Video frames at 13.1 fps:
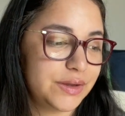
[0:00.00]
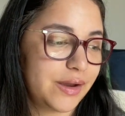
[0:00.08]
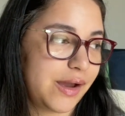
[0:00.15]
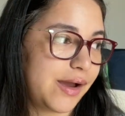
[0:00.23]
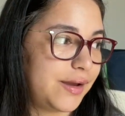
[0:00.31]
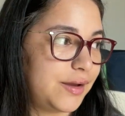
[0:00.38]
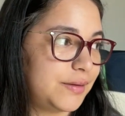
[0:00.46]

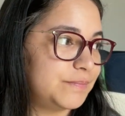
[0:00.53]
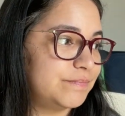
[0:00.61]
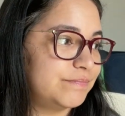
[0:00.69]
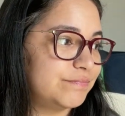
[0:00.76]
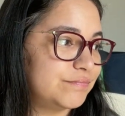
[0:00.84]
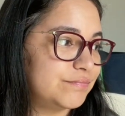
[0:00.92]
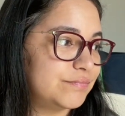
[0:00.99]

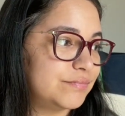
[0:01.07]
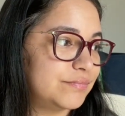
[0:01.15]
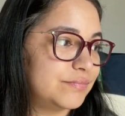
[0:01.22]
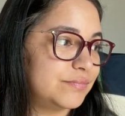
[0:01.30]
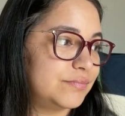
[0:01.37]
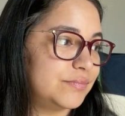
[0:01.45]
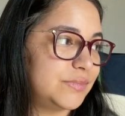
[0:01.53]

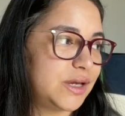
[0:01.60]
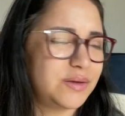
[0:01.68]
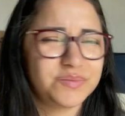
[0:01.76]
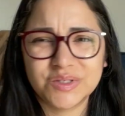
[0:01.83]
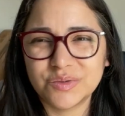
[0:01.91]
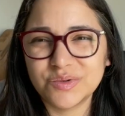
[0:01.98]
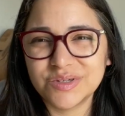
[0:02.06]
Yeah,
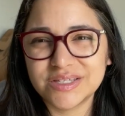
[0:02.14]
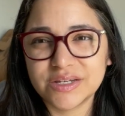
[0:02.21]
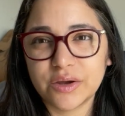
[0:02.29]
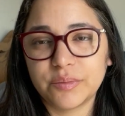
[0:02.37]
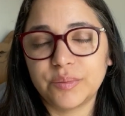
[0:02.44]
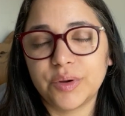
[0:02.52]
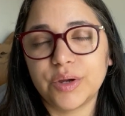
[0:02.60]
so we'll see
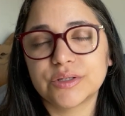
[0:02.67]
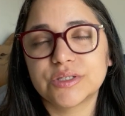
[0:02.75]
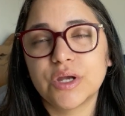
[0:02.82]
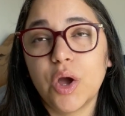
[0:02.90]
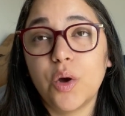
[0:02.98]
on books.